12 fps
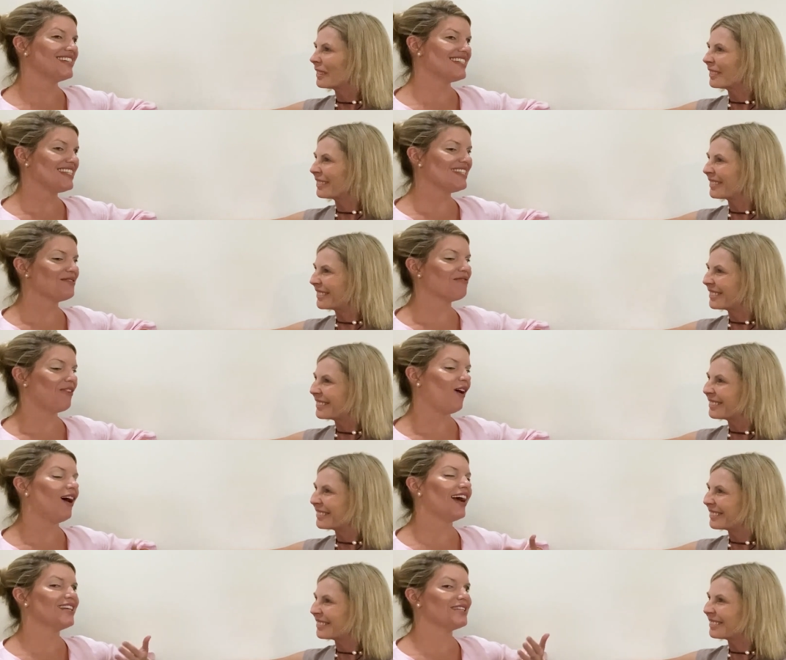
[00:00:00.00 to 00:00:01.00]
Speaker 1: did
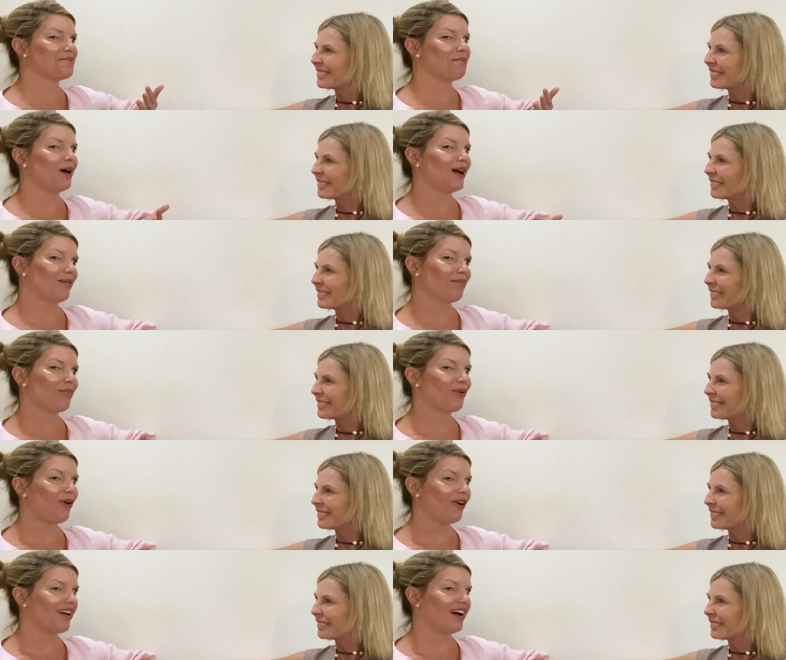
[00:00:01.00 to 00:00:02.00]
find my
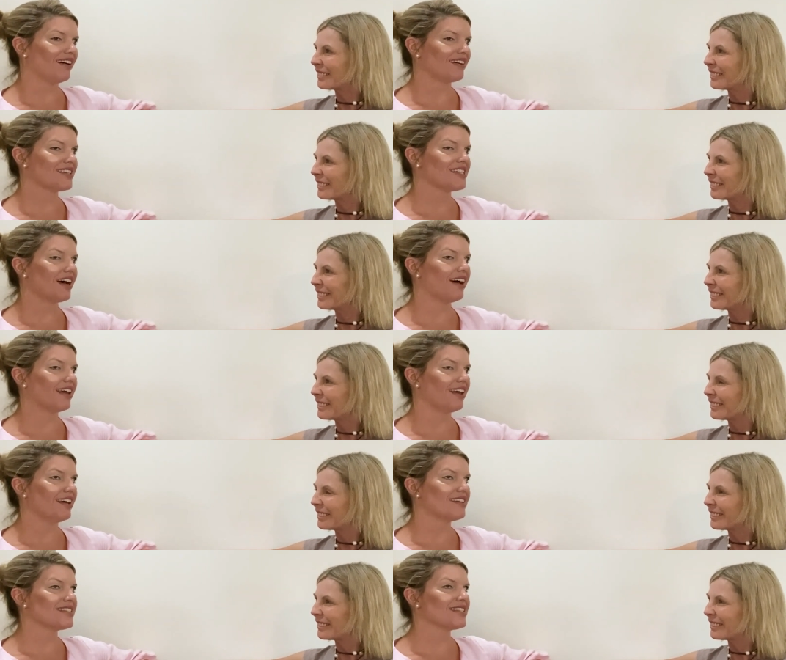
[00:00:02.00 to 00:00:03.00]
product, I
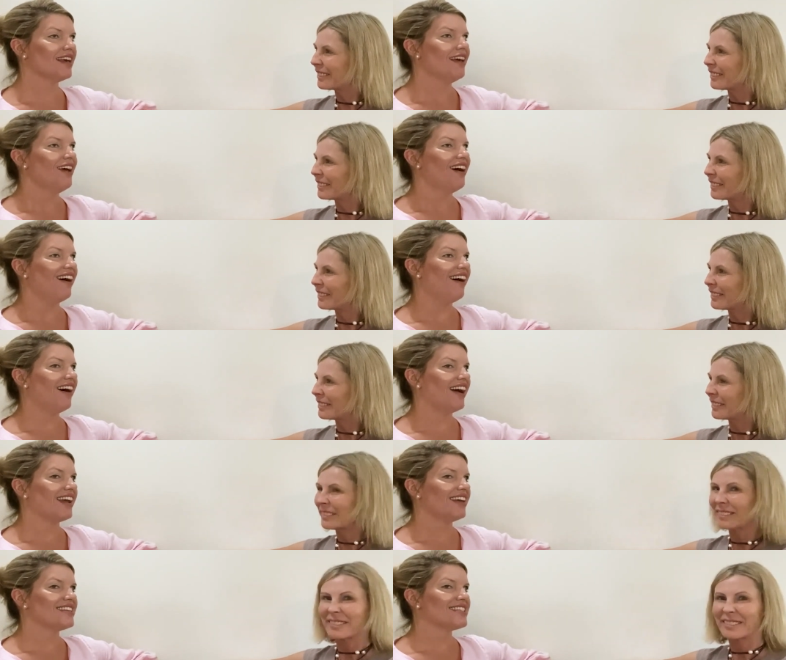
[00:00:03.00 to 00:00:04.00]
guess
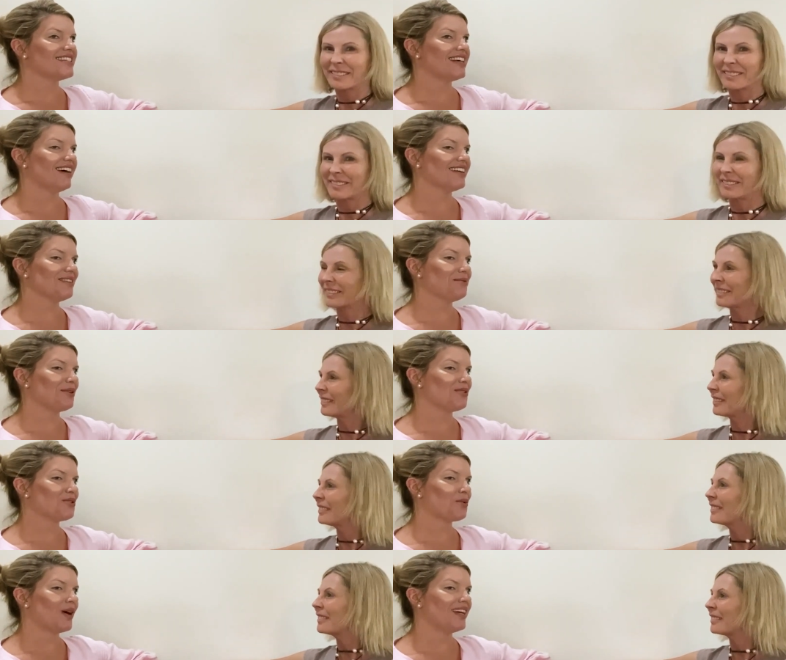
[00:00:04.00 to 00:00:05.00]
I started with
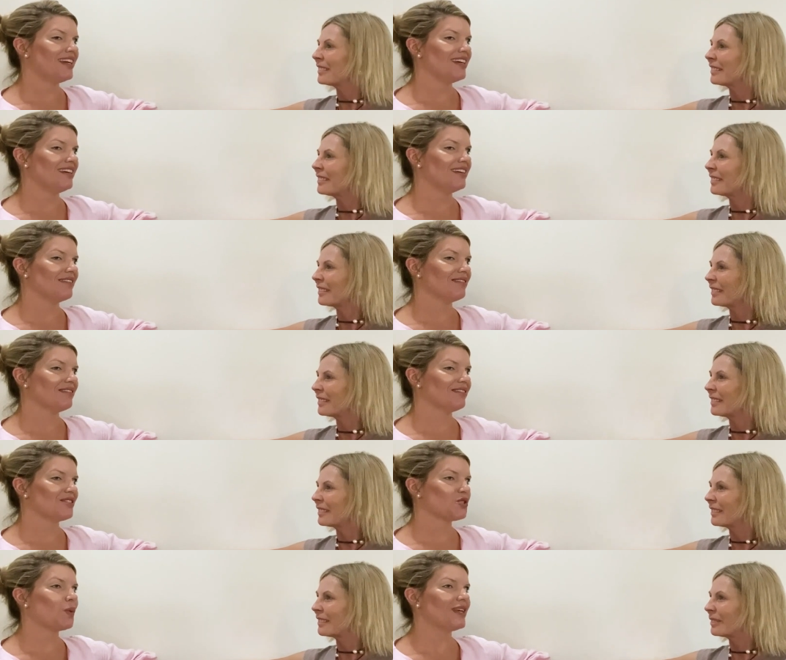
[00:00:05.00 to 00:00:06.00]
20,
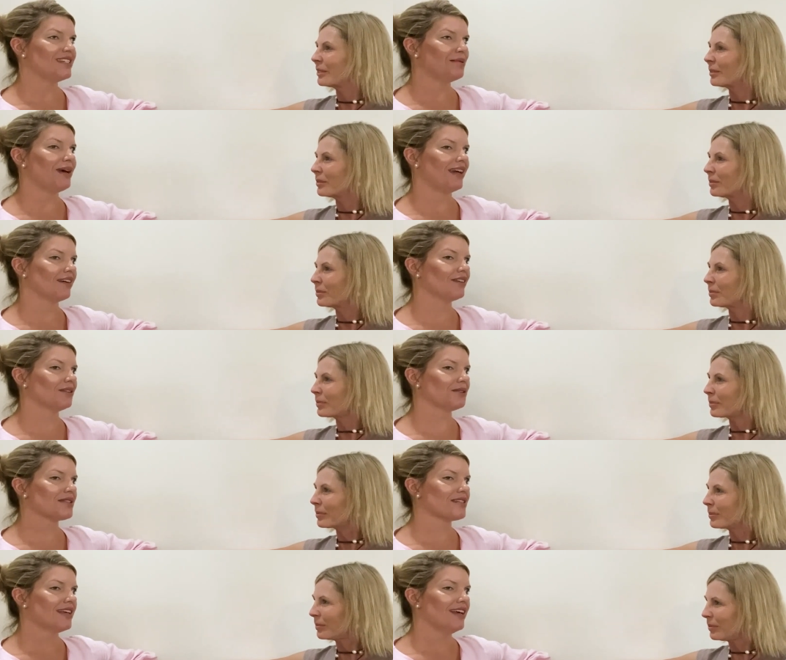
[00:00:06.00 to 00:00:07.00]
20
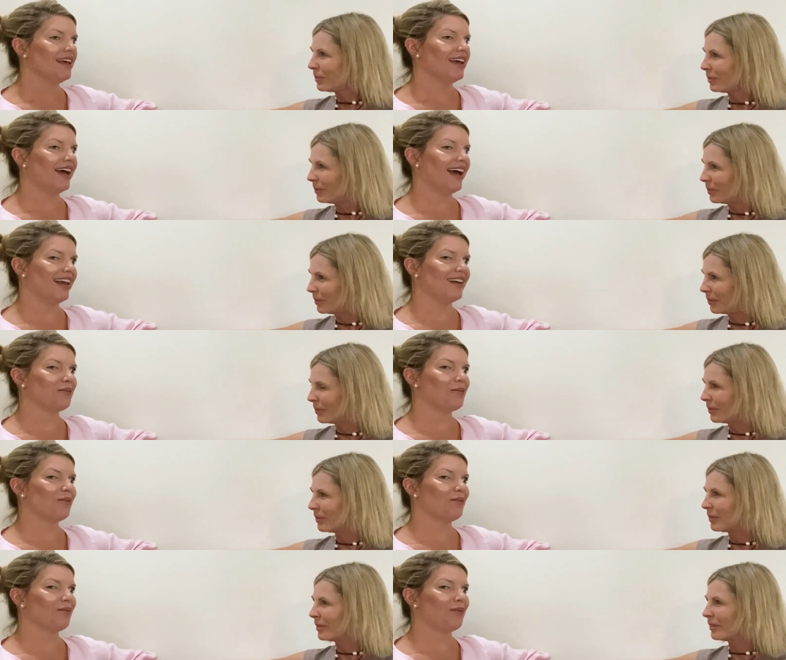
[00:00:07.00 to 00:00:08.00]
bangles and
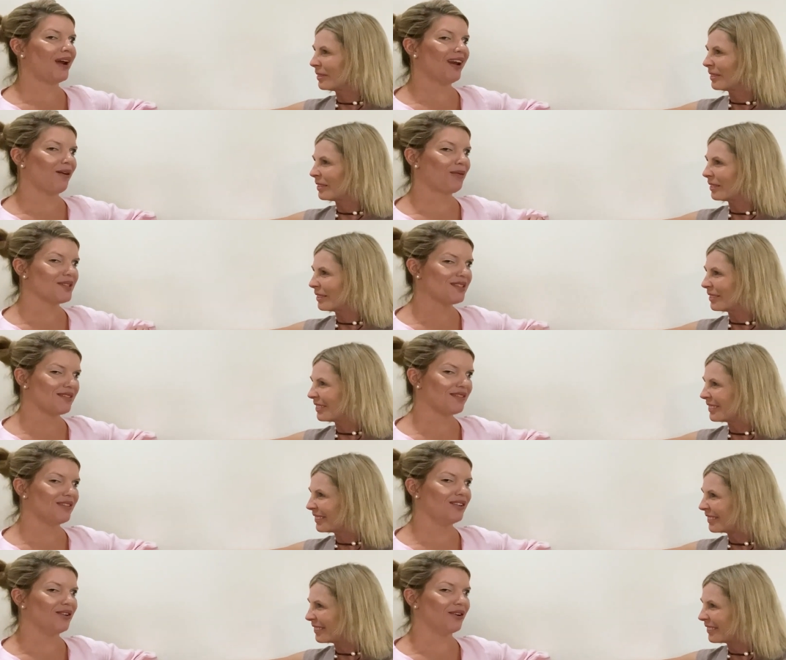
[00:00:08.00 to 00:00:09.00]
when I was,
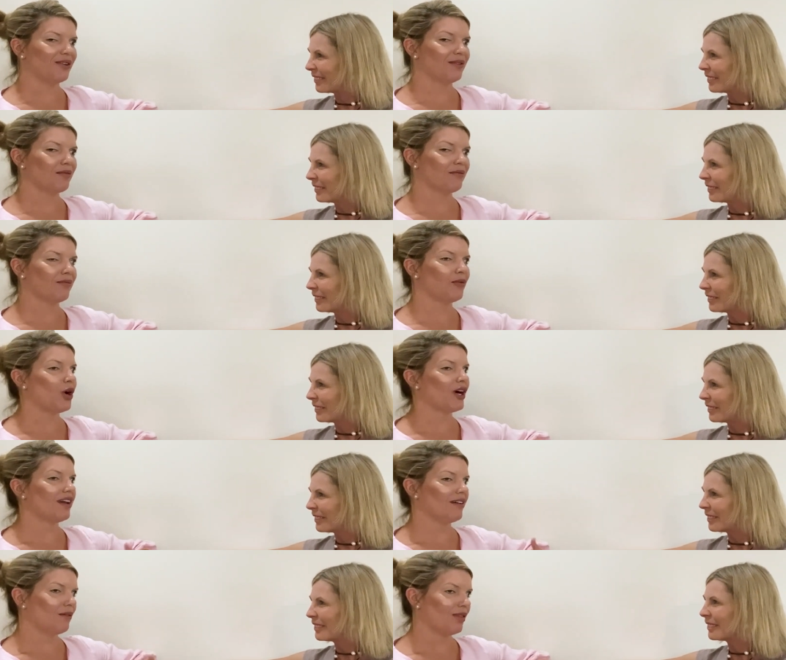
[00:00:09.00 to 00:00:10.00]
you know,
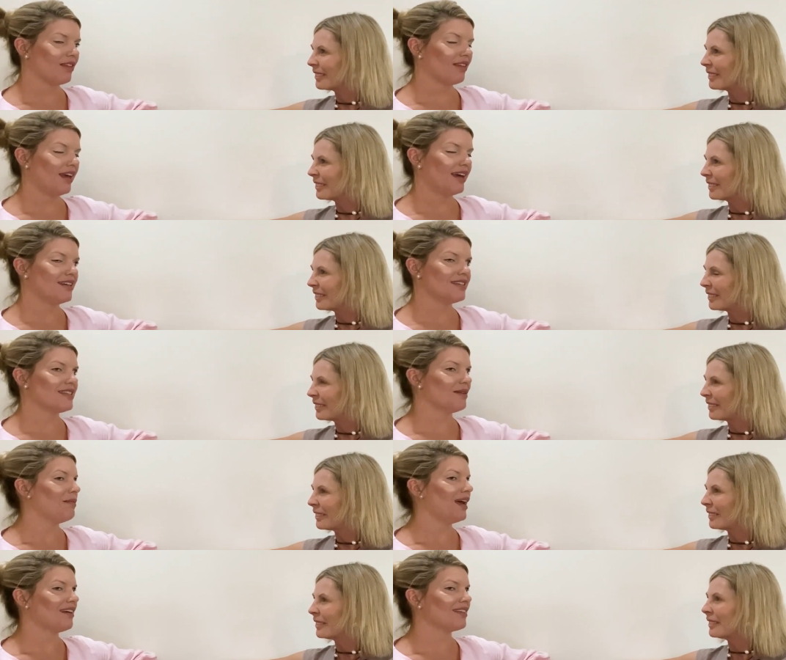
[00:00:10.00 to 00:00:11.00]
working with the ladies
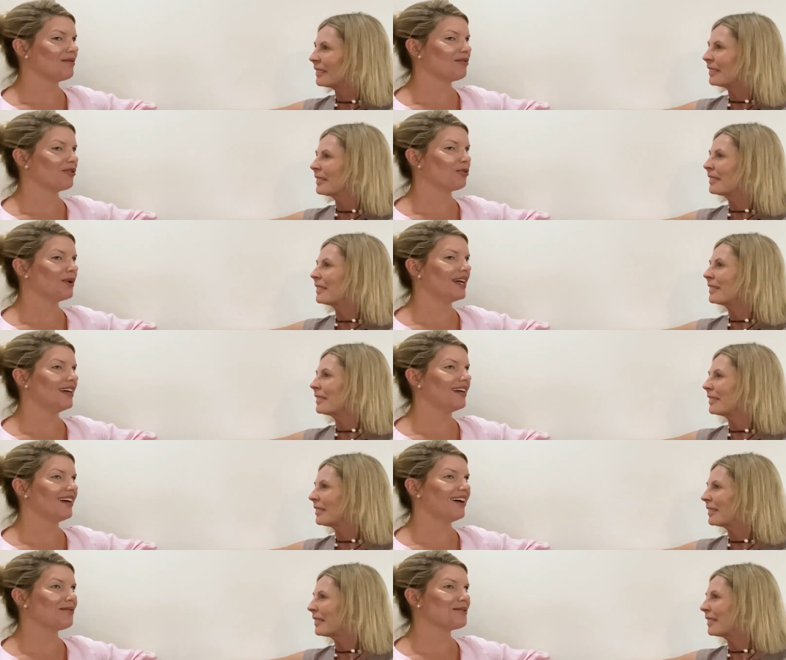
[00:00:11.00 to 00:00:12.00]
that make them for
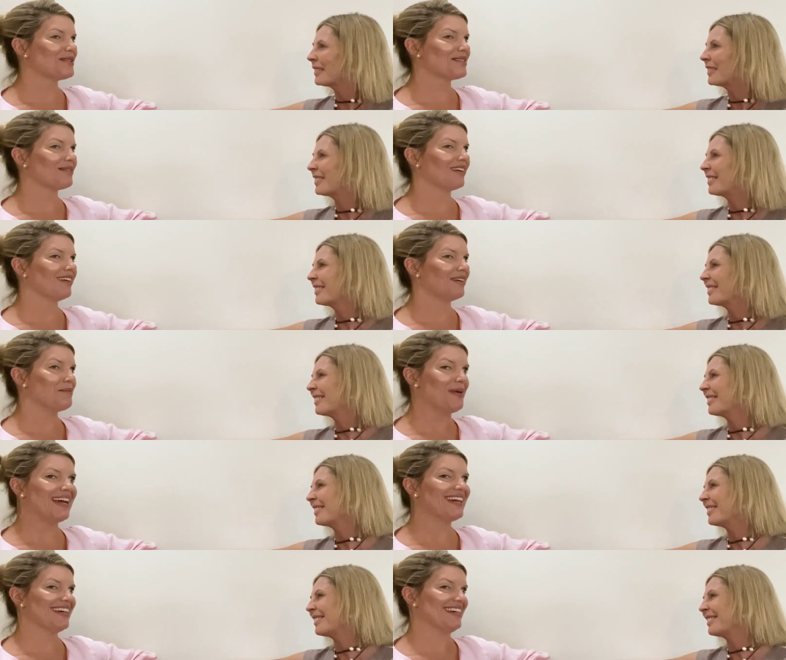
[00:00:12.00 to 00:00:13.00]
me, I was
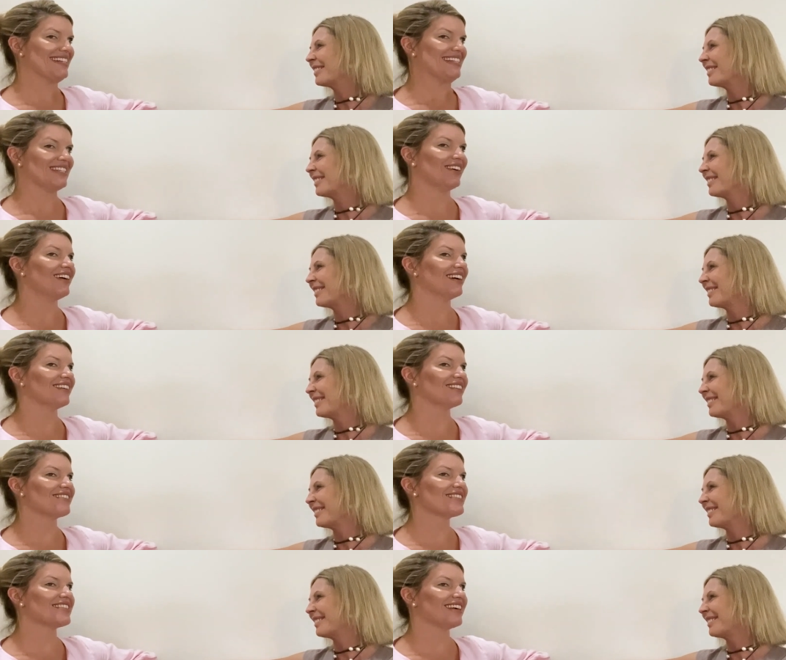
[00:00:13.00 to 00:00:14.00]
making
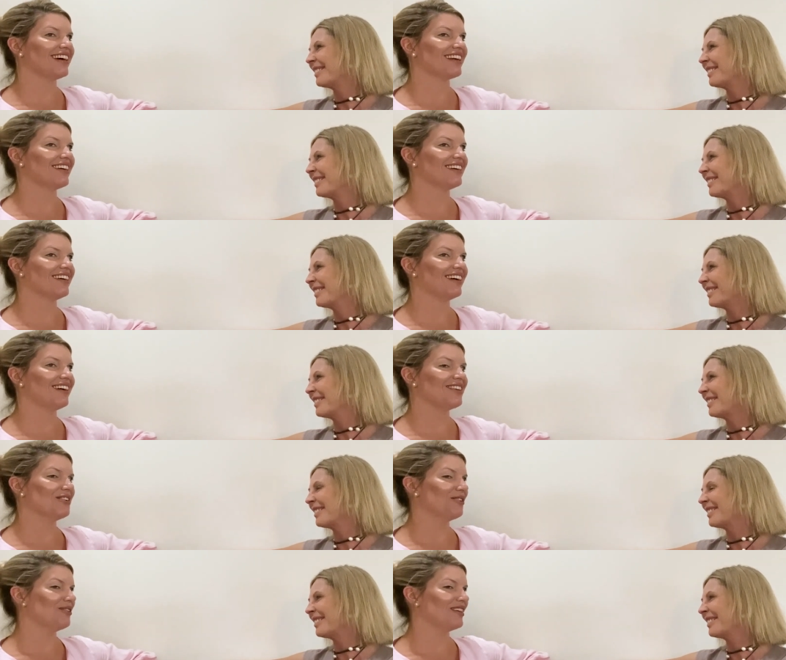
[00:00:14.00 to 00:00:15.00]
styles that I
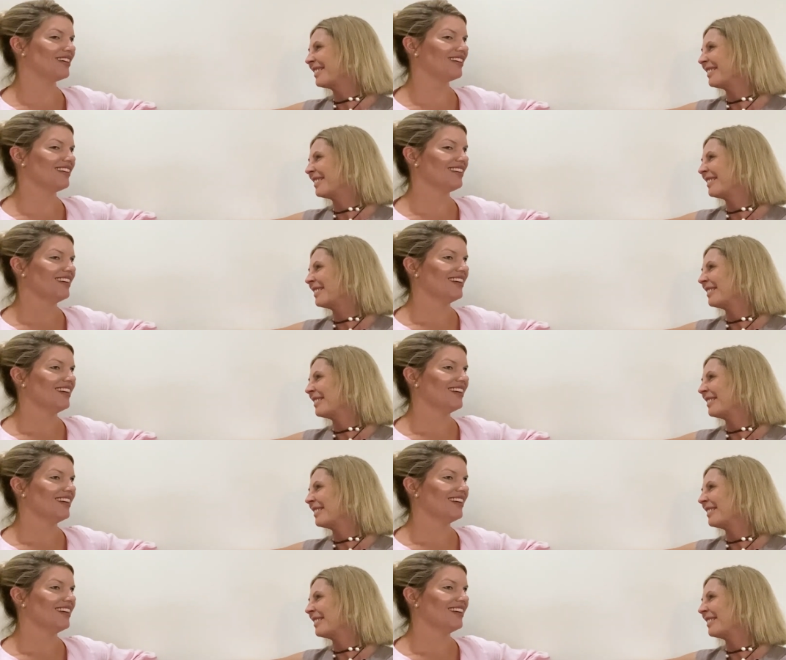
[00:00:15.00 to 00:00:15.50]
knew that